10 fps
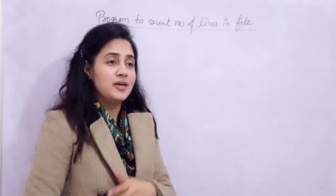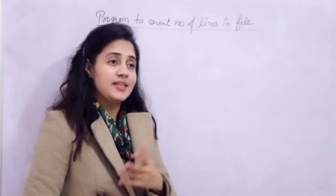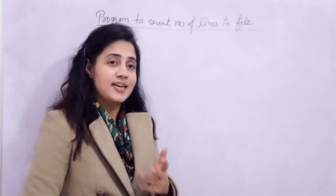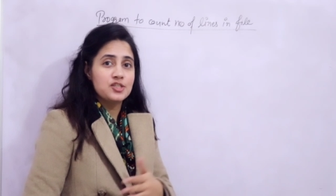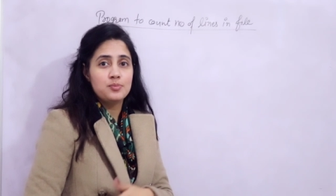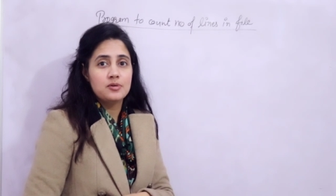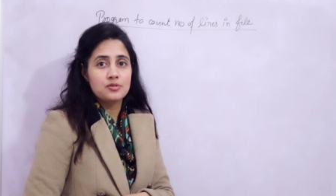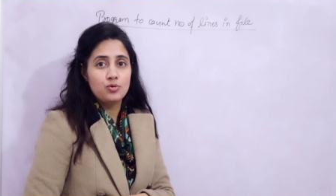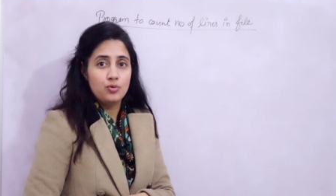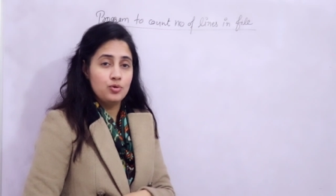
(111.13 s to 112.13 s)
by their
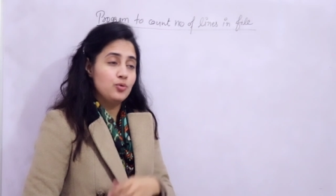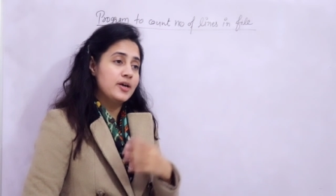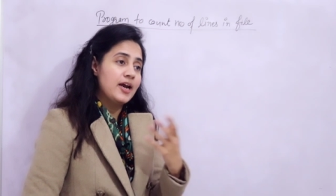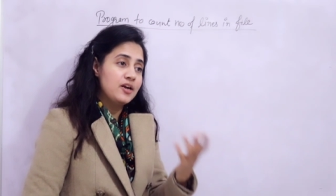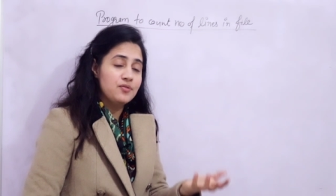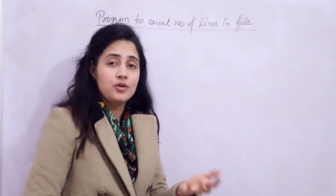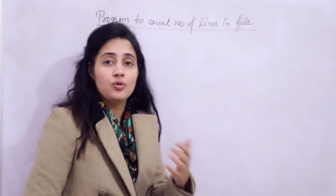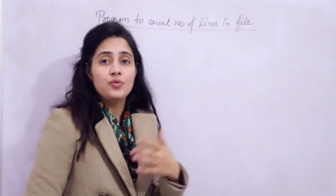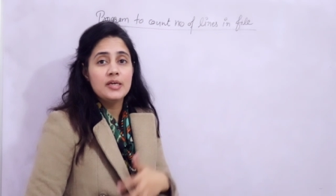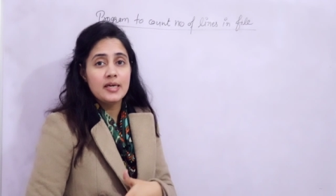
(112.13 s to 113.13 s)
experts. So you can identify
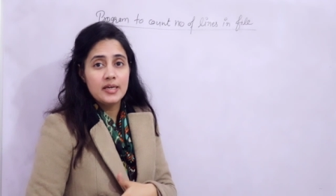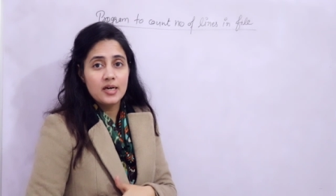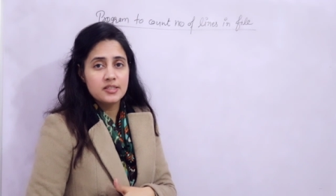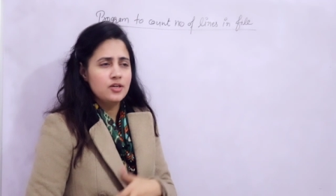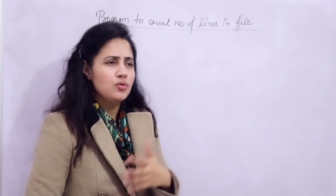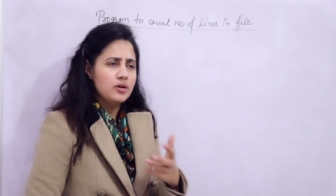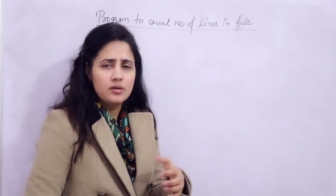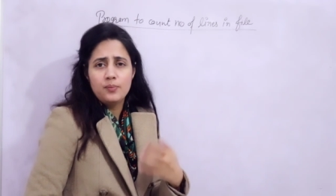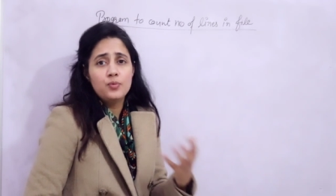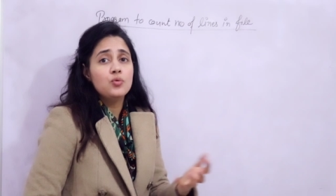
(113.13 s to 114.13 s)
your weak areas and you
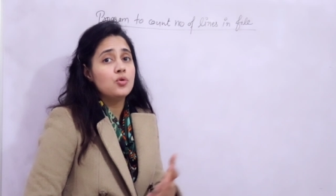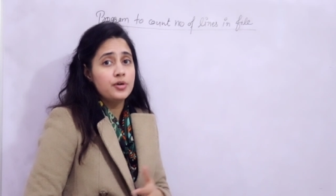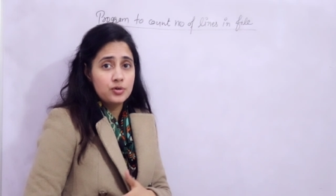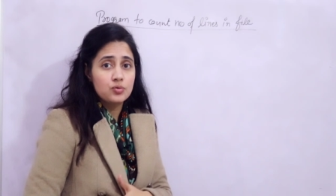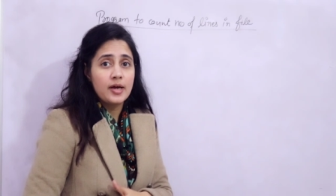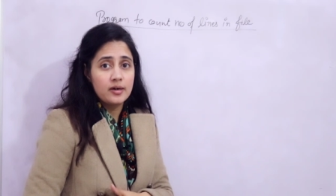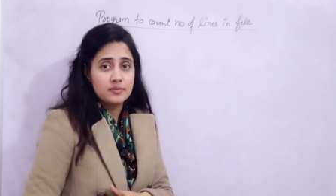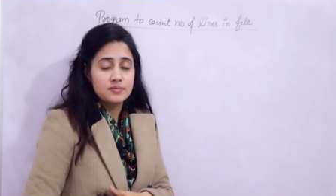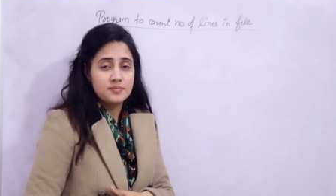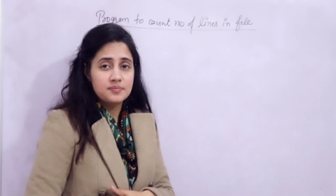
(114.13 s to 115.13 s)
can improve according to
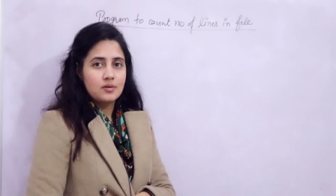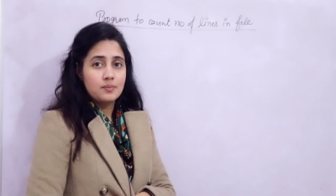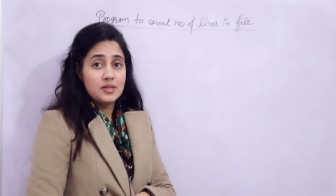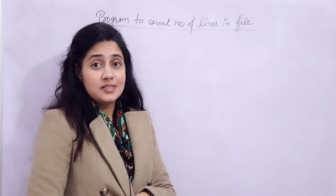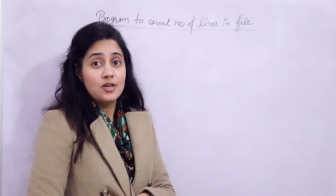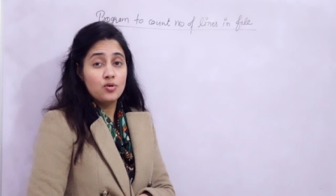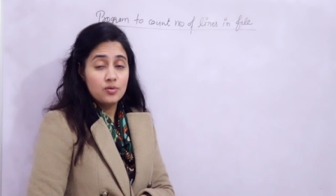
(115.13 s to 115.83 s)
that. Plus, they are